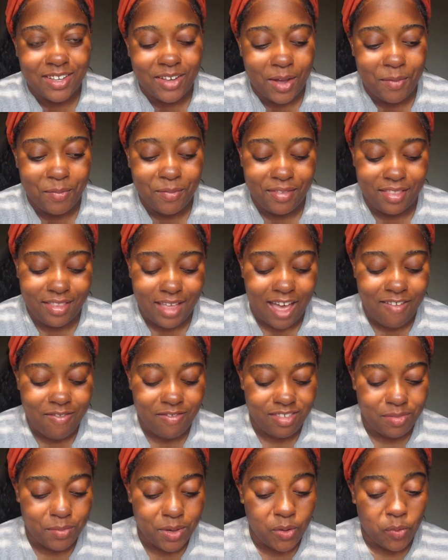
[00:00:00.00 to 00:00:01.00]
So
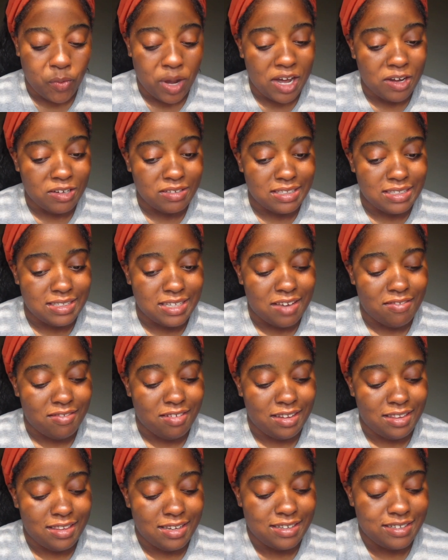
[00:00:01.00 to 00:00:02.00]
it's been a while since I've
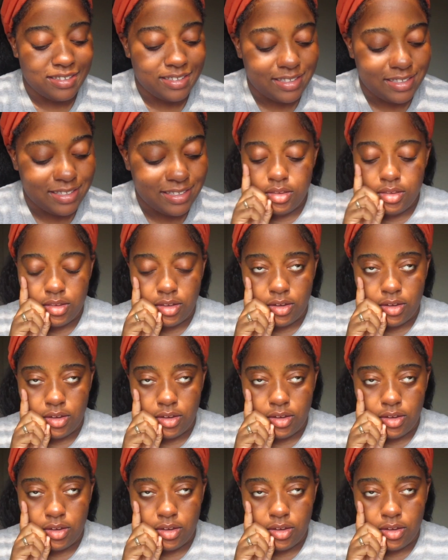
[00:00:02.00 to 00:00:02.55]
done this.